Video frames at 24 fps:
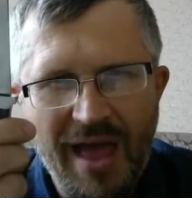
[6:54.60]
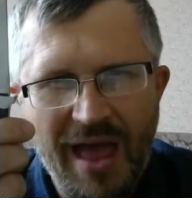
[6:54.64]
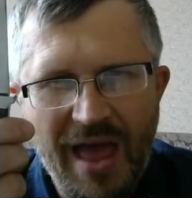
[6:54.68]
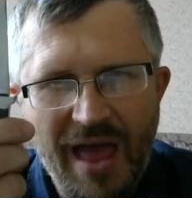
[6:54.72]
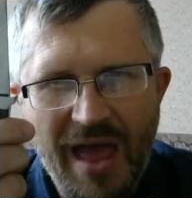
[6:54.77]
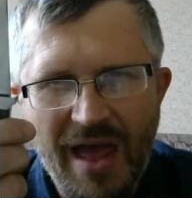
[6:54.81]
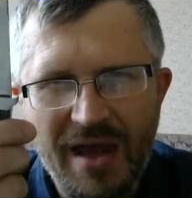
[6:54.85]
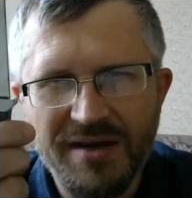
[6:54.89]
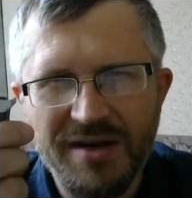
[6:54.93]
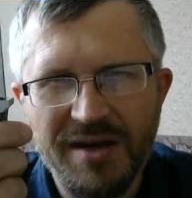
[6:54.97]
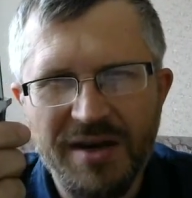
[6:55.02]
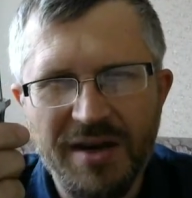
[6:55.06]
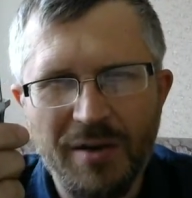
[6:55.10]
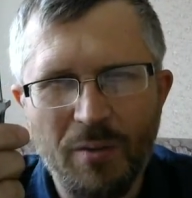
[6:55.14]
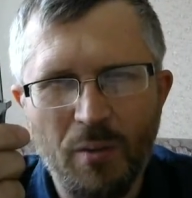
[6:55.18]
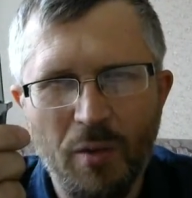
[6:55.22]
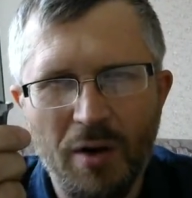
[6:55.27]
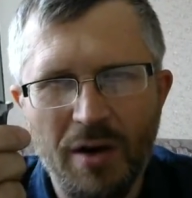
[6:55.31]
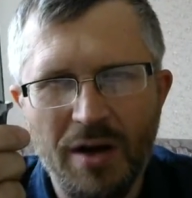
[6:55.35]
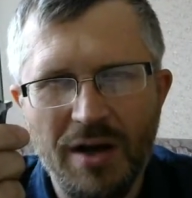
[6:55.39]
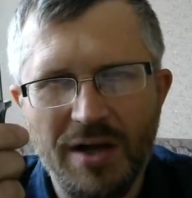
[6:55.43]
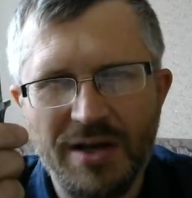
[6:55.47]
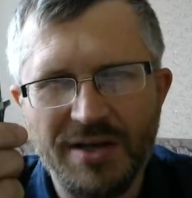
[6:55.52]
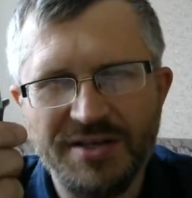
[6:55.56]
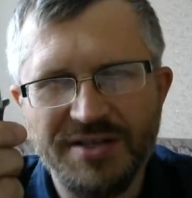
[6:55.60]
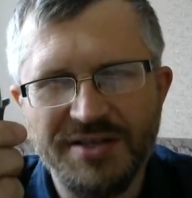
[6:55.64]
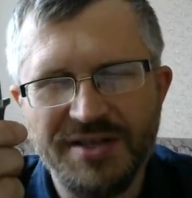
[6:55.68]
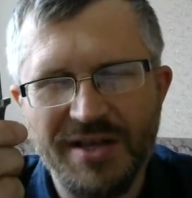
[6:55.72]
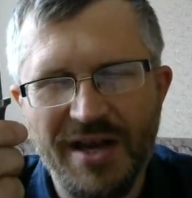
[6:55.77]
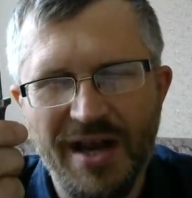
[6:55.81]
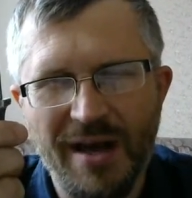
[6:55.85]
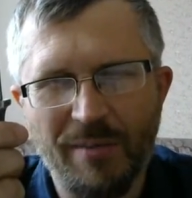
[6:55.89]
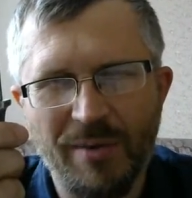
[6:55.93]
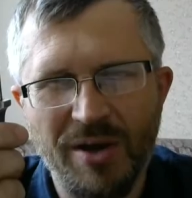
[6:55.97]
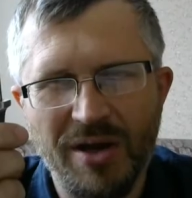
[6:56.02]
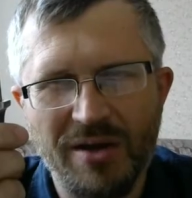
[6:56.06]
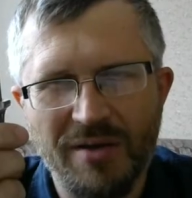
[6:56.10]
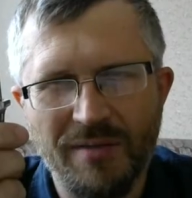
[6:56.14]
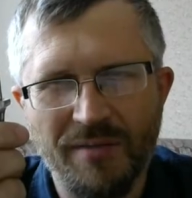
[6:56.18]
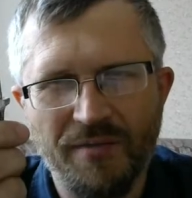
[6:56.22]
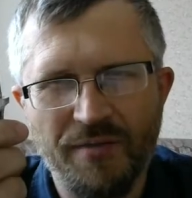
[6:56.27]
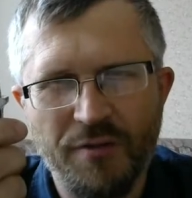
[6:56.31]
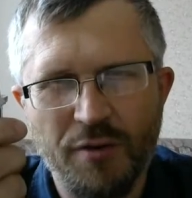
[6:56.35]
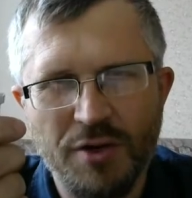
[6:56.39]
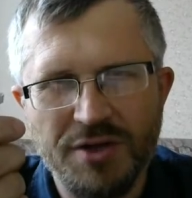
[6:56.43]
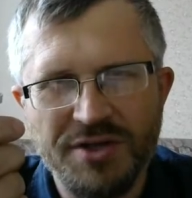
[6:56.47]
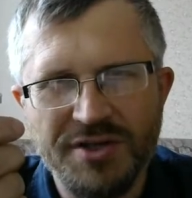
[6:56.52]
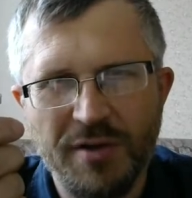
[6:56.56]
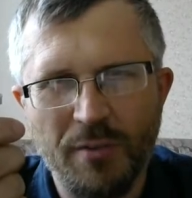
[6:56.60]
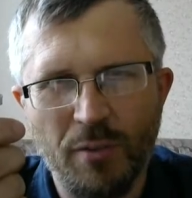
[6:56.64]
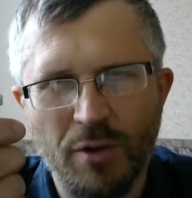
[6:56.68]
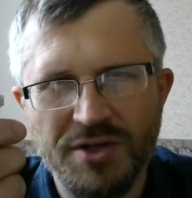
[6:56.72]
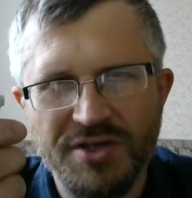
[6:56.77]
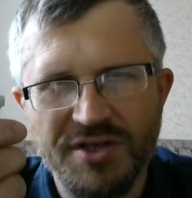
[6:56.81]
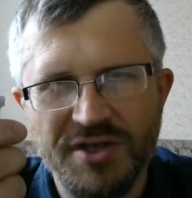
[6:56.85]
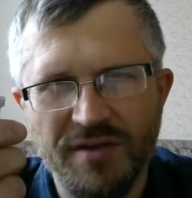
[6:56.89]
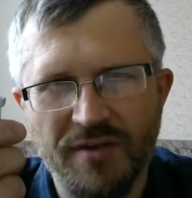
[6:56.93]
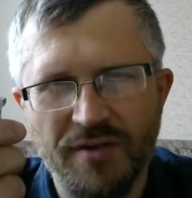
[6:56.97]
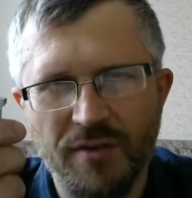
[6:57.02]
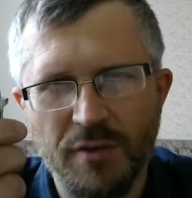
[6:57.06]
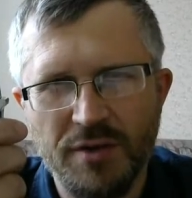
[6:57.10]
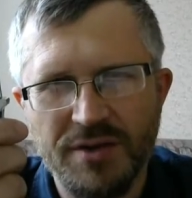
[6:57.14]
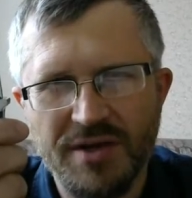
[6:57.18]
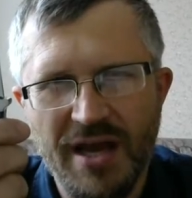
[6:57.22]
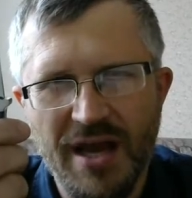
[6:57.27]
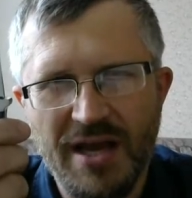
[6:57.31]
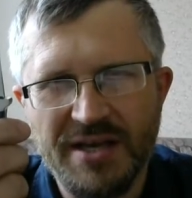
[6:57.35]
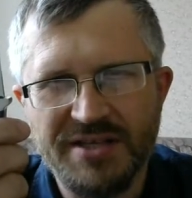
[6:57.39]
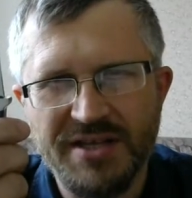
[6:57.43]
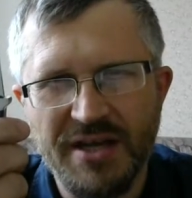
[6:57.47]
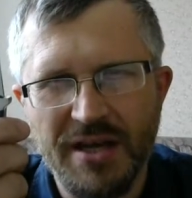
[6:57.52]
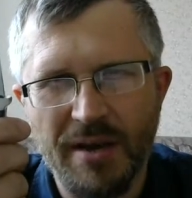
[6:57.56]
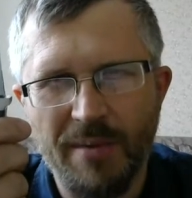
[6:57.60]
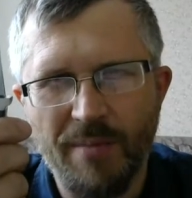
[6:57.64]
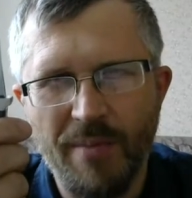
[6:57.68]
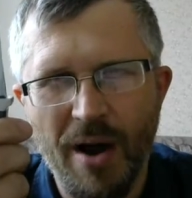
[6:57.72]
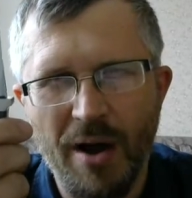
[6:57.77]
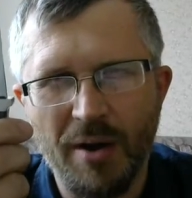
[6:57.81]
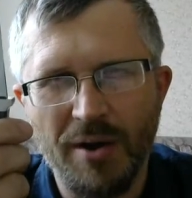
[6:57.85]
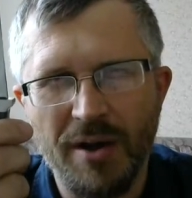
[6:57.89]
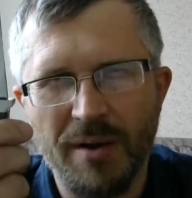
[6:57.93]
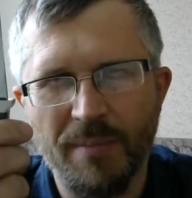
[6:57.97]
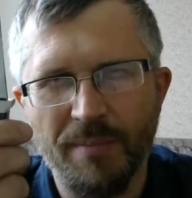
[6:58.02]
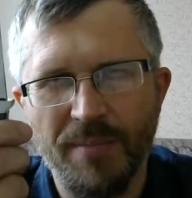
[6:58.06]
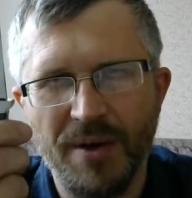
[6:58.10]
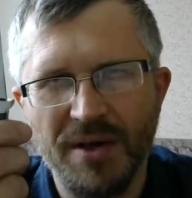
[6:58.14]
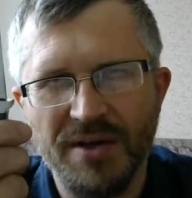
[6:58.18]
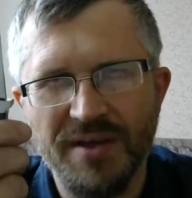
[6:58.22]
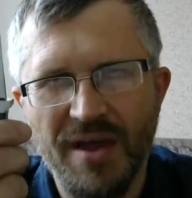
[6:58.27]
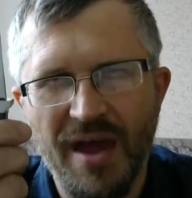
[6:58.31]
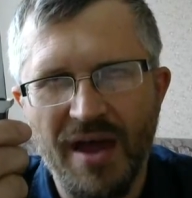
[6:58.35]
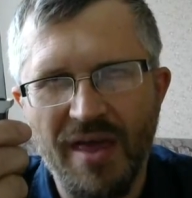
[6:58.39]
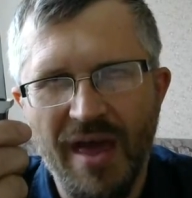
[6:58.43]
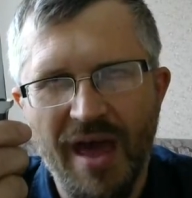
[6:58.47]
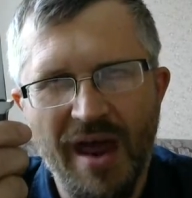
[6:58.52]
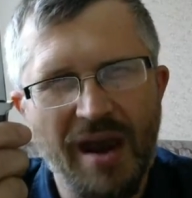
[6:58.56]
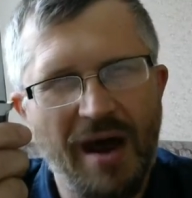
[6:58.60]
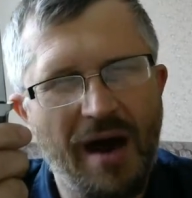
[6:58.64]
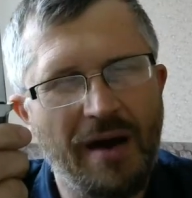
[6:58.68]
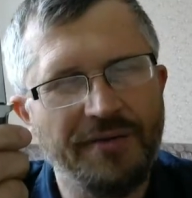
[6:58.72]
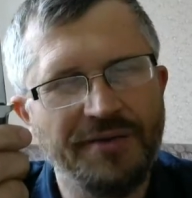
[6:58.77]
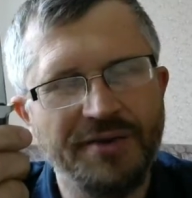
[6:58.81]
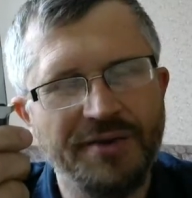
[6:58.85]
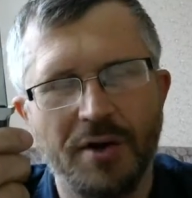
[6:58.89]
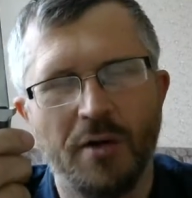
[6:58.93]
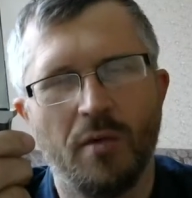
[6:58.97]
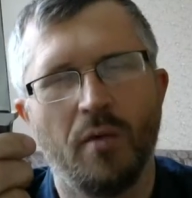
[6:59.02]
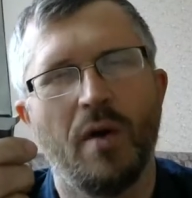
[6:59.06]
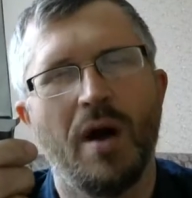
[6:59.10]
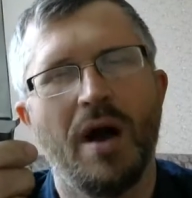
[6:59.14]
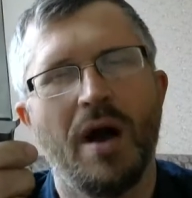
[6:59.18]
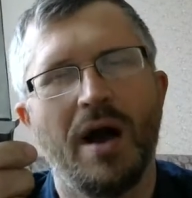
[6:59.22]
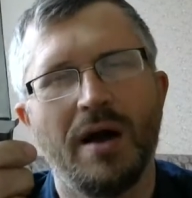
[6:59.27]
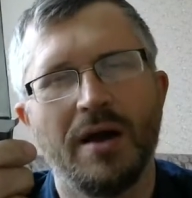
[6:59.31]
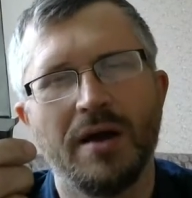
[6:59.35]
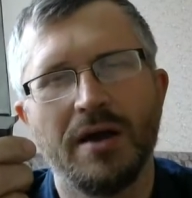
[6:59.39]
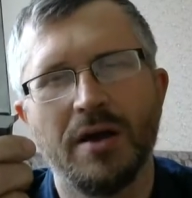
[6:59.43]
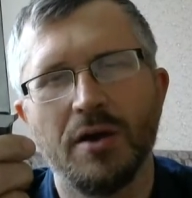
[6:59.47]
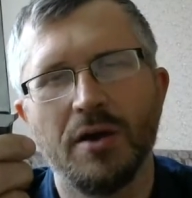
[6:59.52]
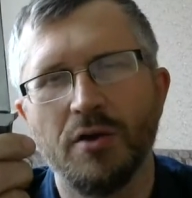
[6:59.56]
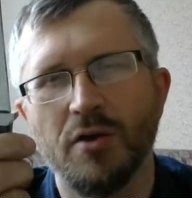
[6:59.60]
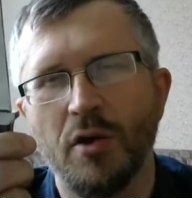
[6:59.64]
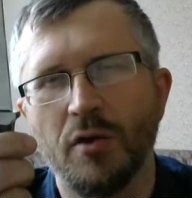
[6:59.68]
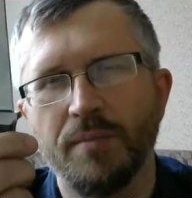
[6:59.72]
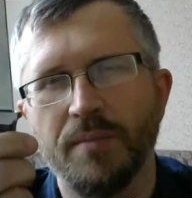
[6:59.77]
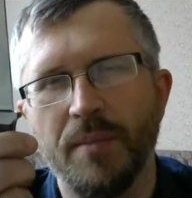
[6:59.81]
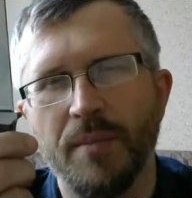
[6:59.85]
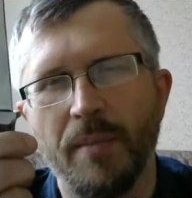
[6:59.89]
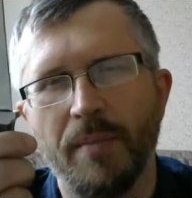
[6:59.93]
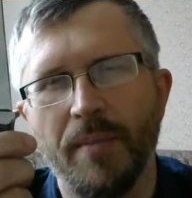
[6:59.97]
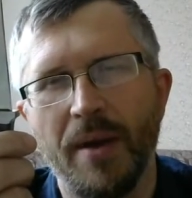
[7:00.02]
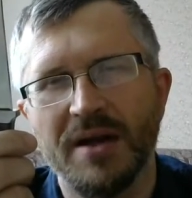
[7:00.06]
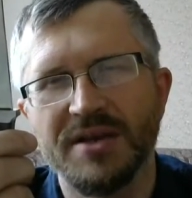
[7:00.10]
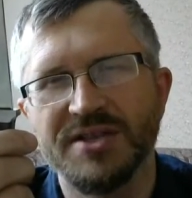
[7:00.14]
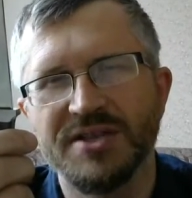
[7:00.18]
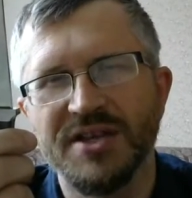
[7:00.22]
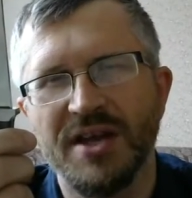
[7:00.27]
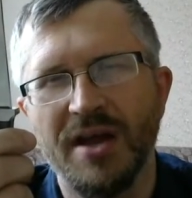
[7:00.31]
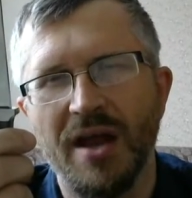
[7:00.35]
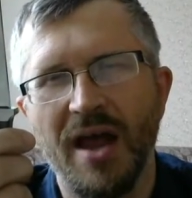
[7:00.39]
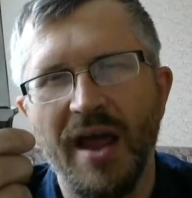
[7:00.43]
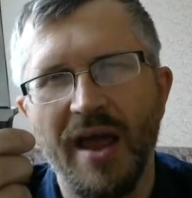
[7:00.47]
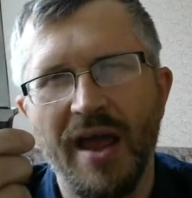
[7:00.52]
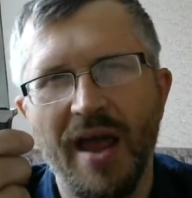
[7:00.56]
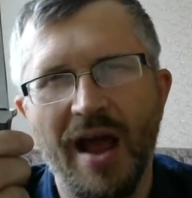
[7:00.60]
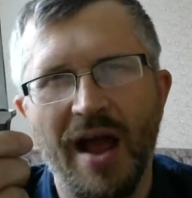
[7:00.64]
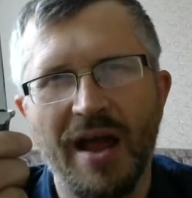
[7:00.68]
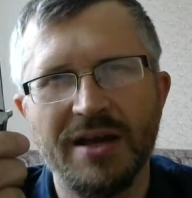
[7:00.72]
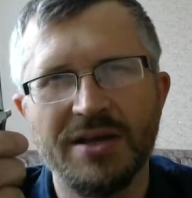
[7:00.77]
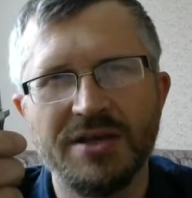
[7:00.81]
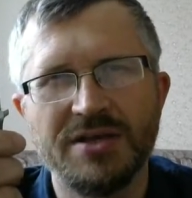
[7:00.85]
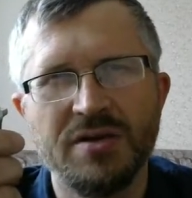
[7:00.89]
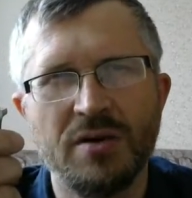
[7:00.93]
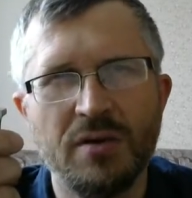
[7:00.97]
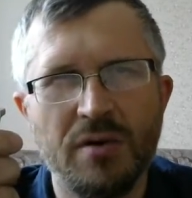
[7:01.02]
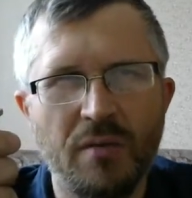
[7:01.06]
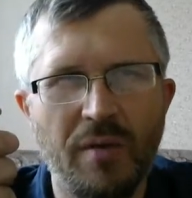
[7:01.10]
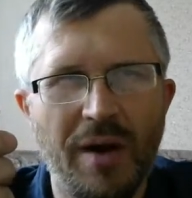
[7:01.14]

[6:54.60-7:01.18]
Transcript: and he was, I mean, first he was enthusiastic about it, but then after a while he wrote me back, said, hey, I took